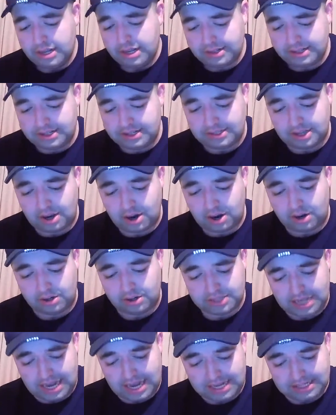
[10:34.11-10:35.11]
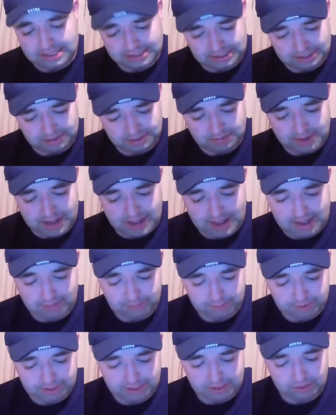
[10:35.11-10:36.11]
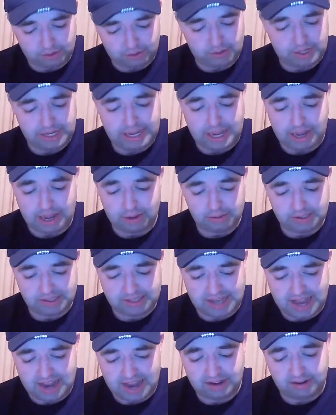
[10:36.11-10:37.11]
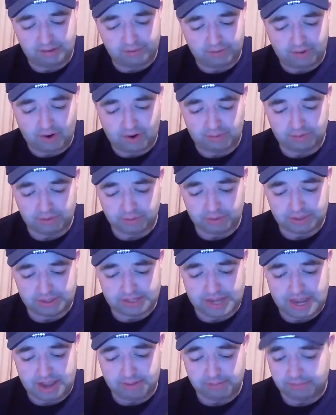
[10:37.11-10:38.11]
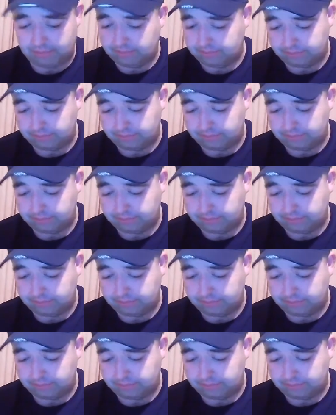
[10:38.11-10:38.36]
This horse has some absolutely outstanding form to its name.